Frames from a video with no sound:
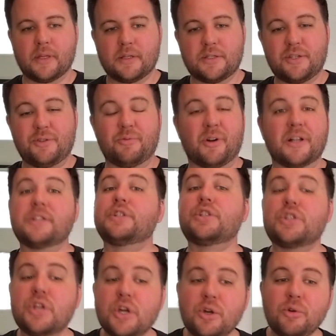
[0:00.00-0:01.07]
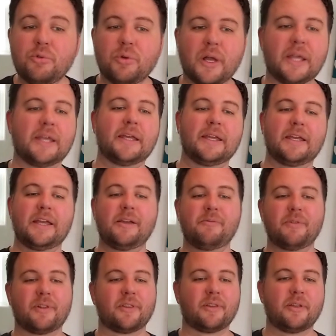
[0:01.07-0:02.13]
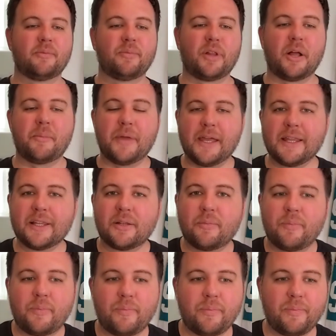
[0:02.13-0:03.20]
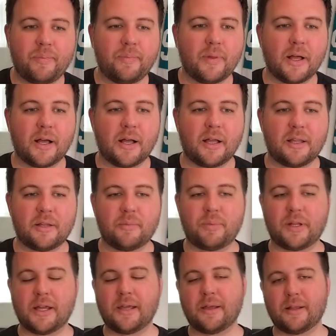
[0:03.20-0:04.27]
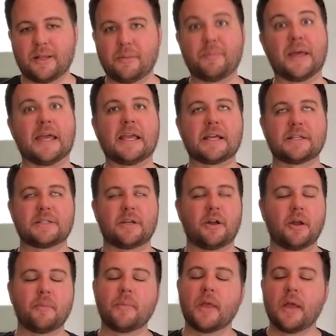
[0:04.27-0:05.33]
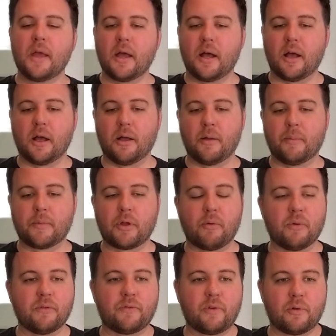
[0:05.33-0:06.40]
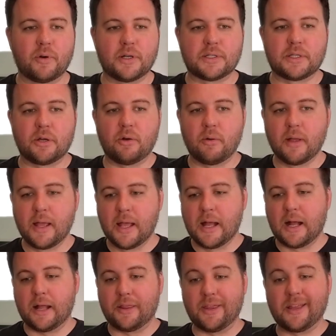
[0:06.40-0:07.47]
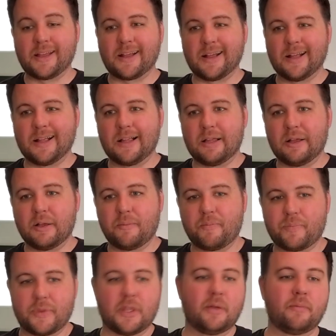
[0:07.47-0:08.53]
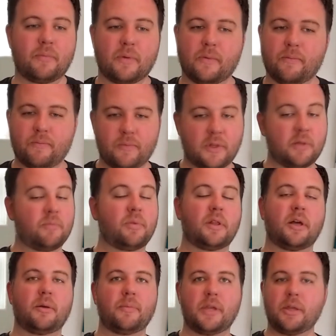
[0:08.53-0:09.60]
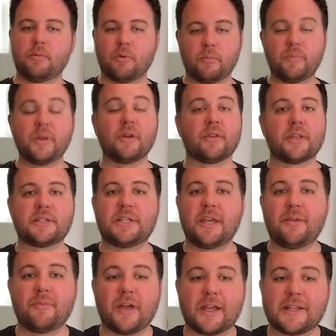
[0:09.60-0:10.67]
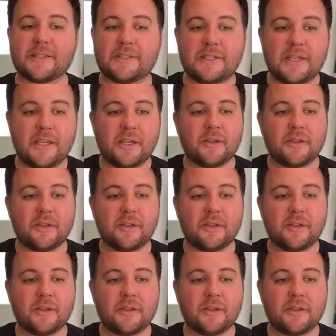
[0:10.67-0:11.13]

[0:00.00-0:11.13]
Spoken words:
Do you want two with Lindblom and LeBanc? Sorry, going forward. So I think Lindblom, he will be on the team, but I could see